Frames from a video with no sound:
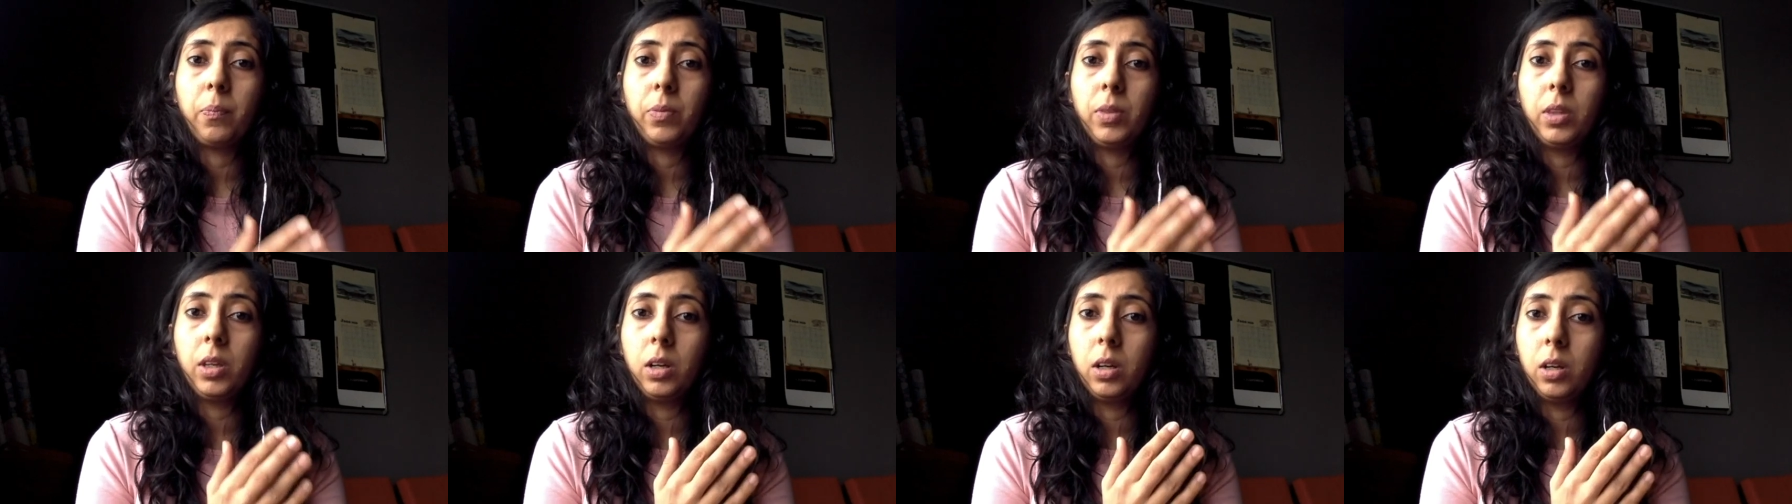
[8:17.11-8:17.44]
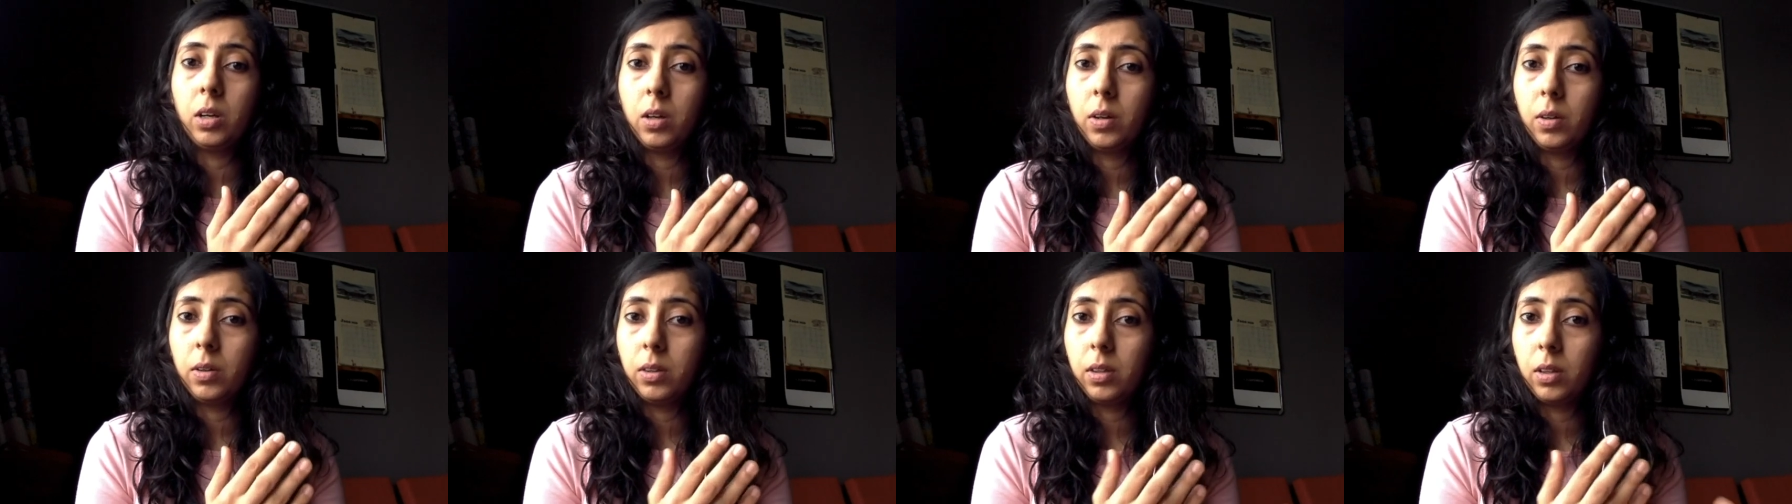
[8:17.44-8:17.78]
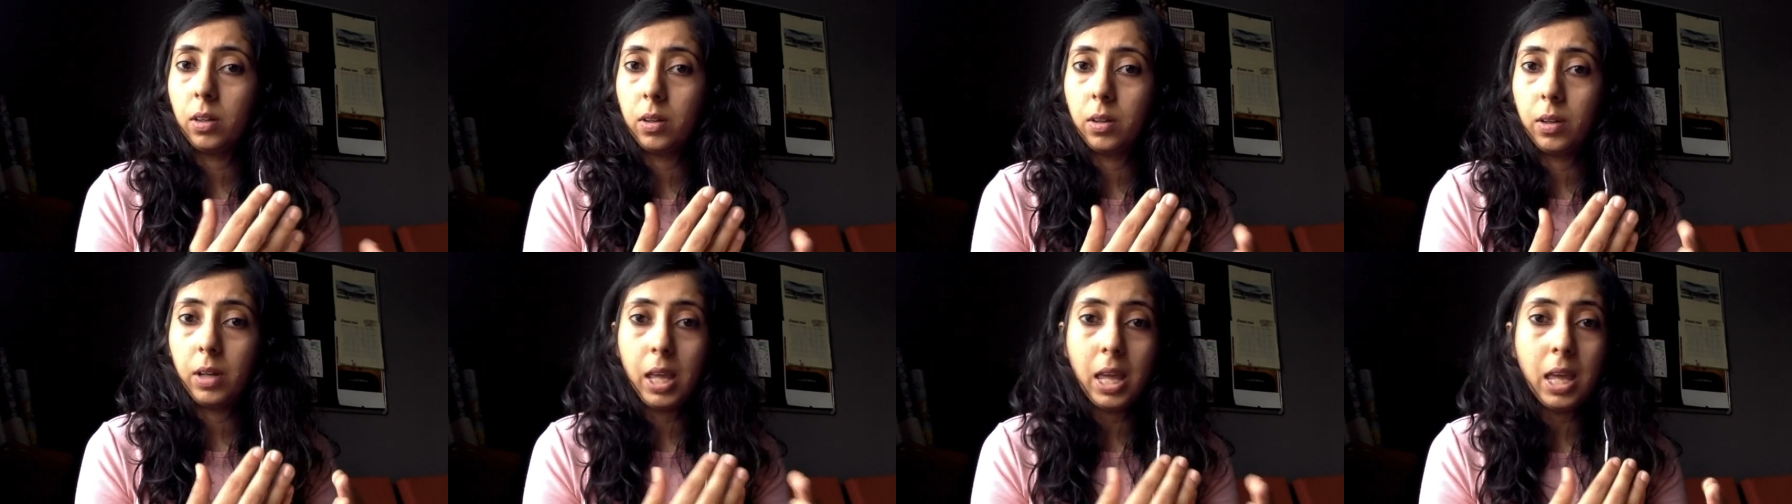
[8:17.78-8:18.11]
the,
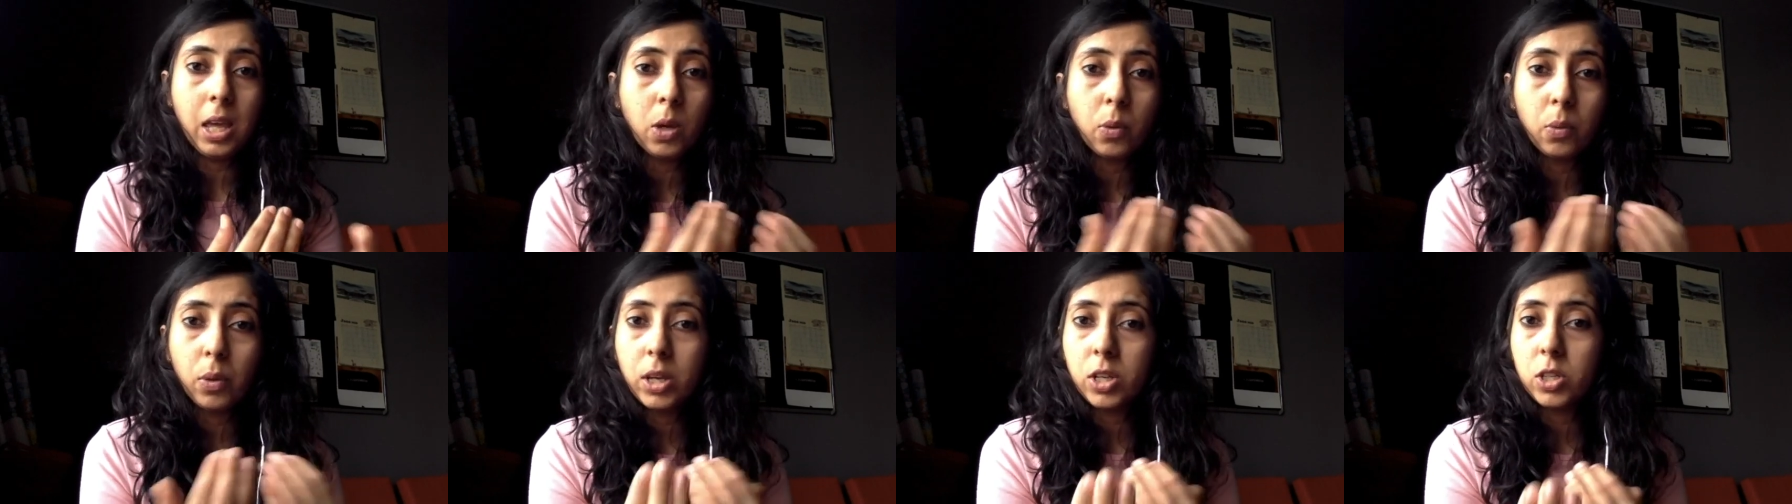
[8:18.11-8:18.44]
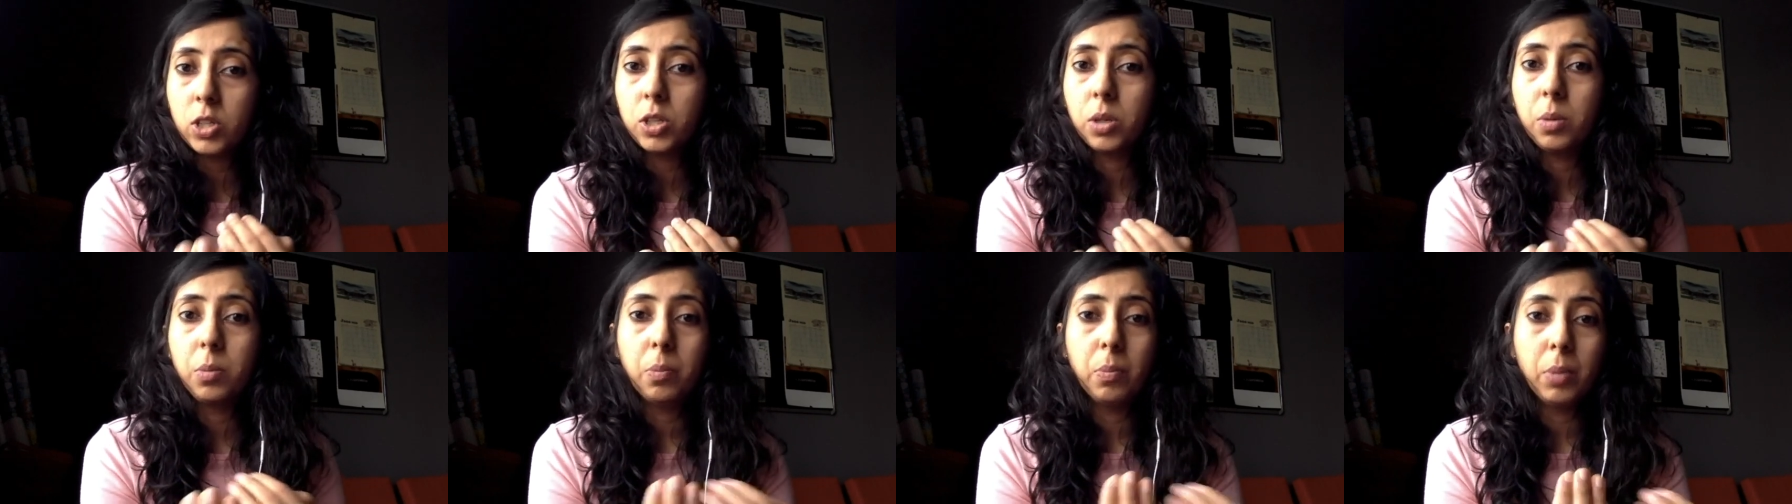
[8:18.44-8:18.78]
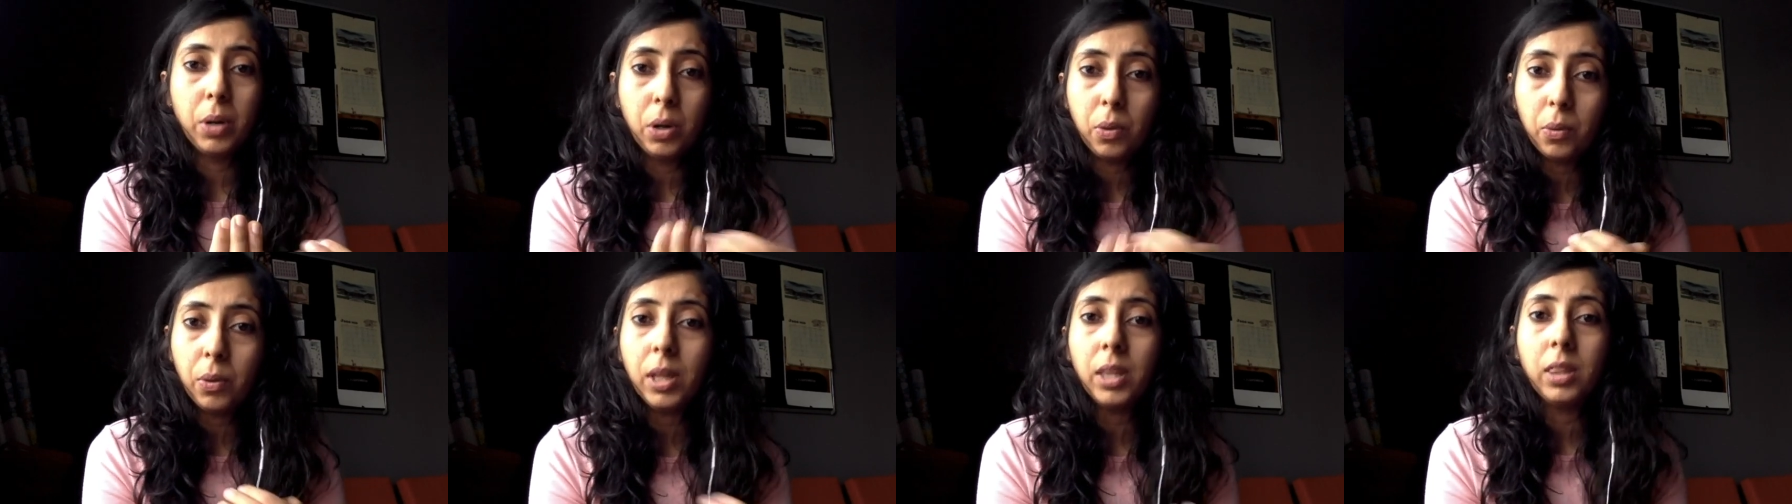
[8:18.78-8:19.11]
the equation
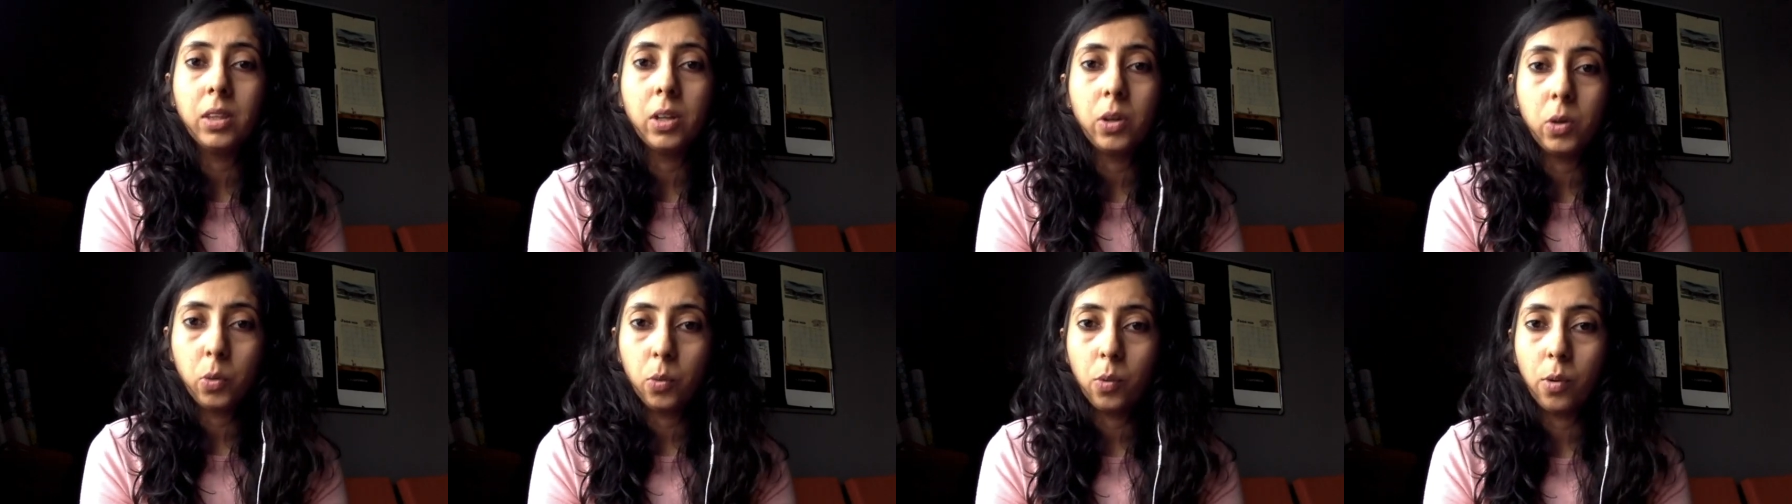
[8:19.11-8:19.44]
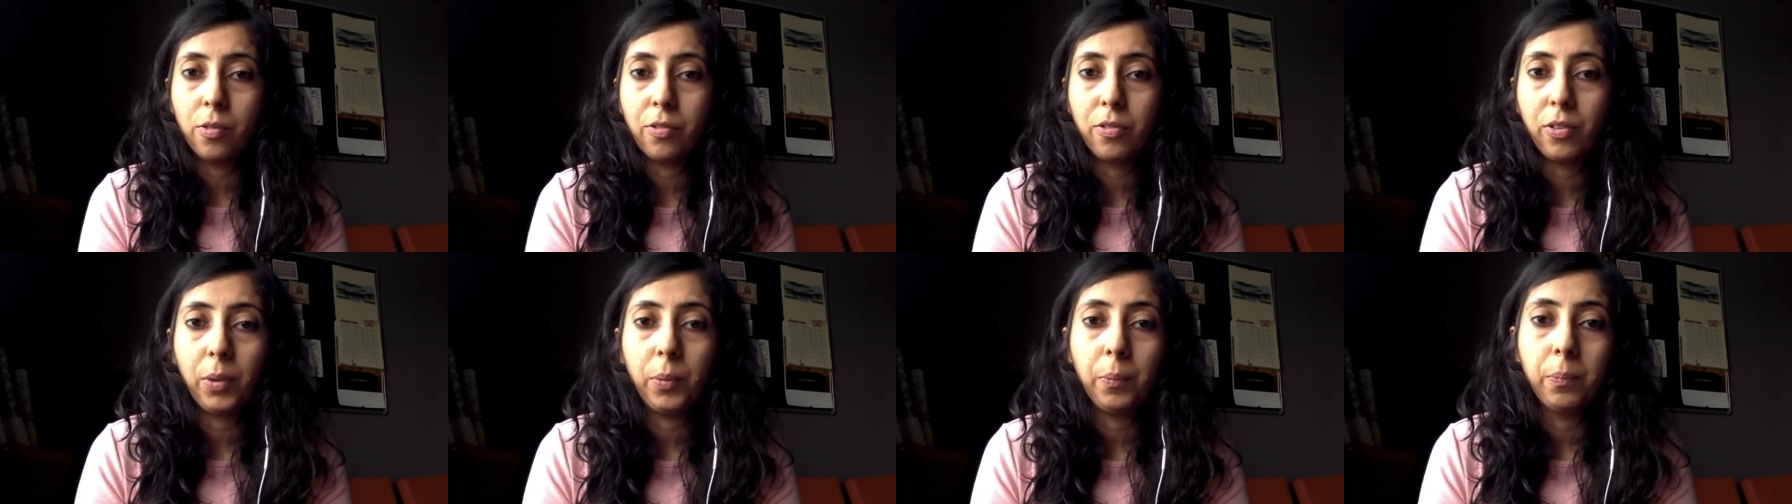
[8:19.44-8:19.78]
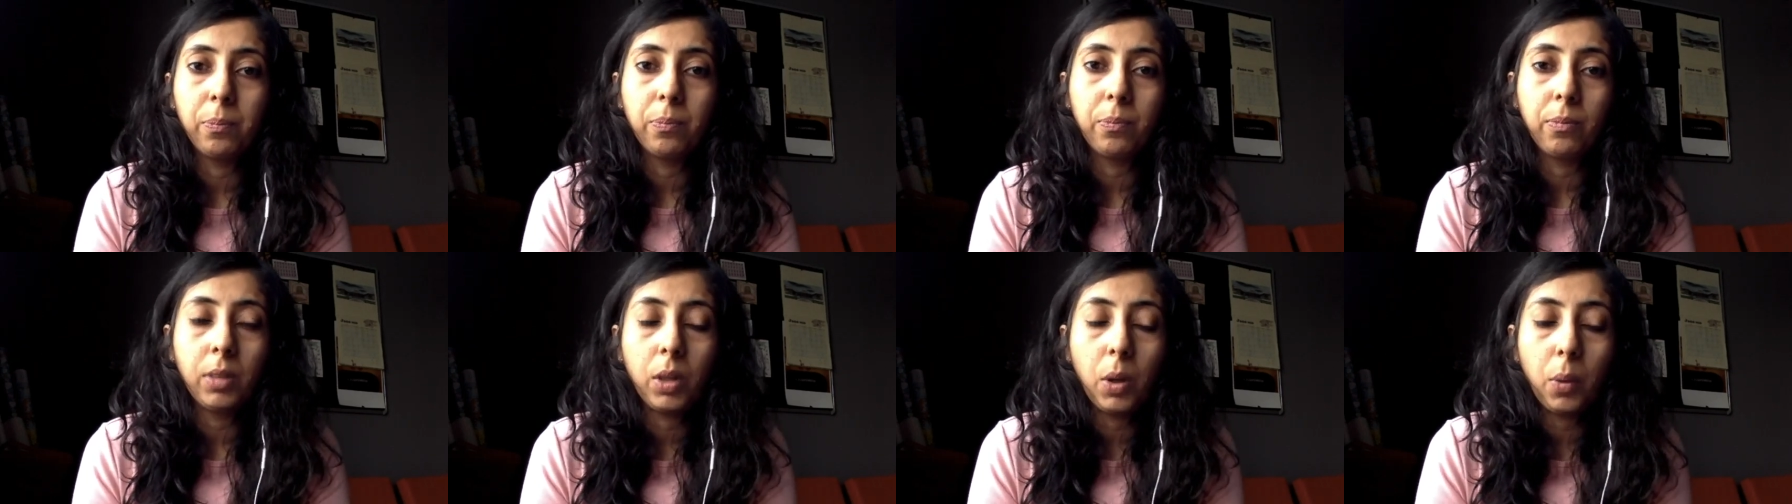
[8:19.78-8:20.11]
between the two of you.
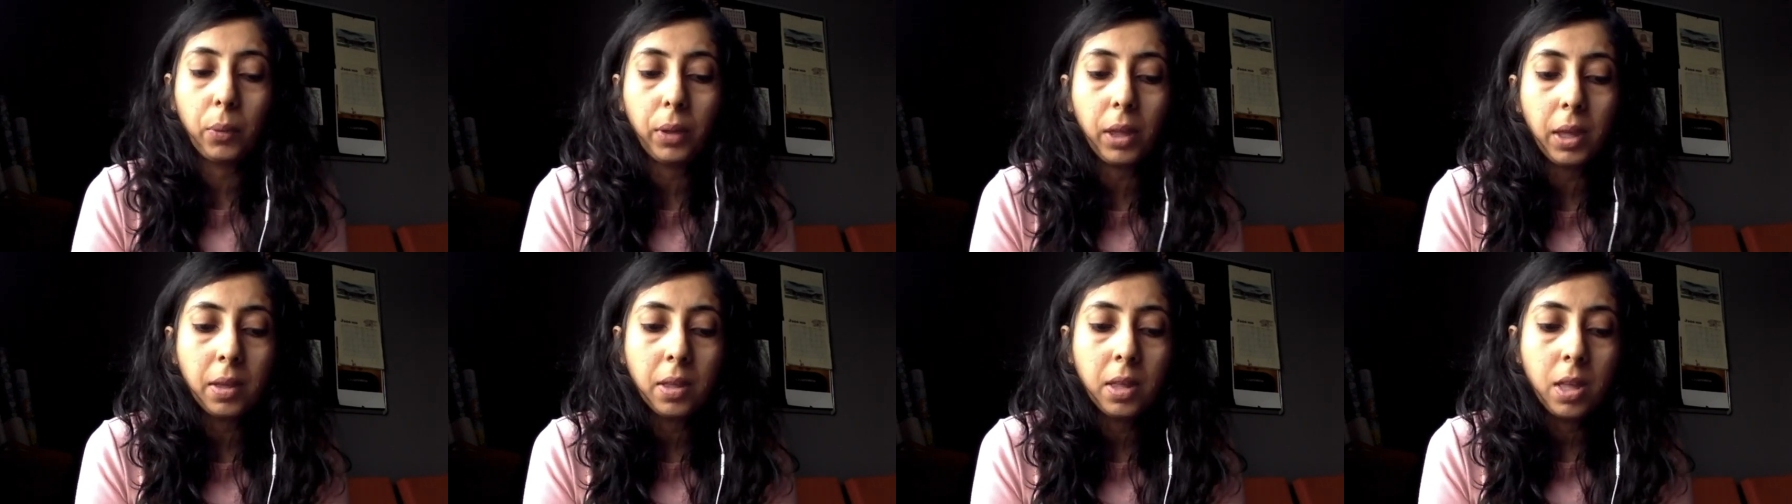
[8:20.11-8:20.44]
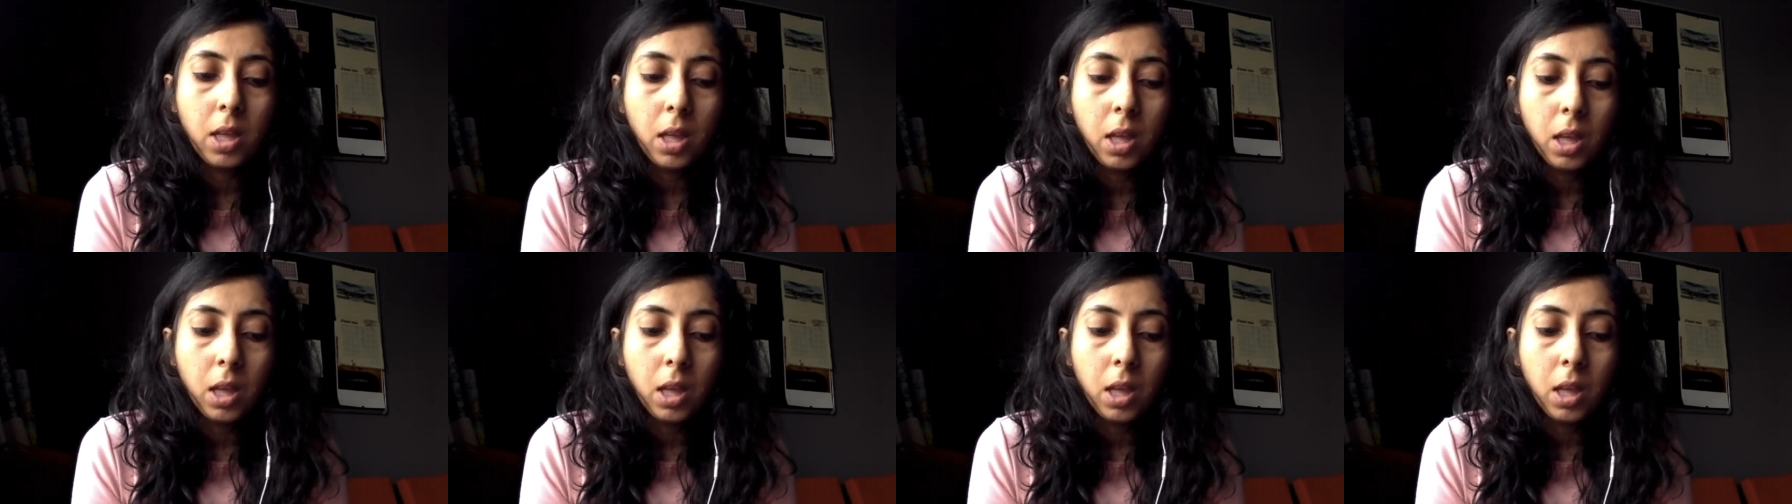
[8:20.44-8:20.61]
Okay.